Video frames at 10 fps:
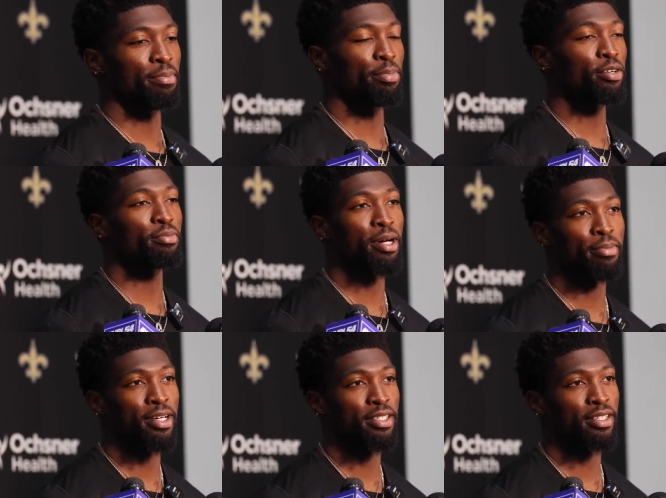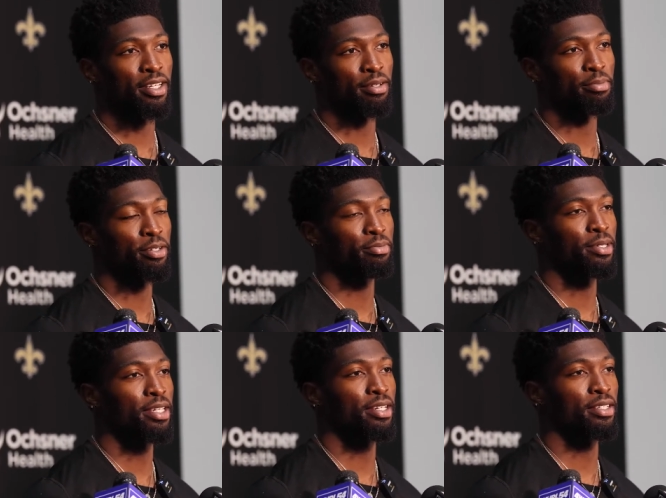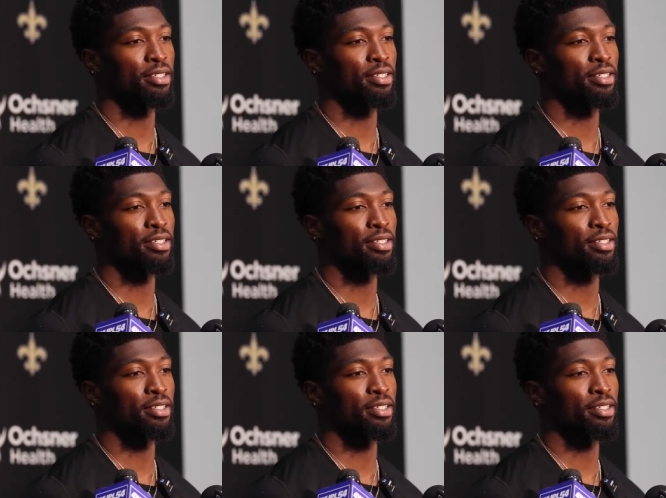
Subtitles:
built my mindset and built me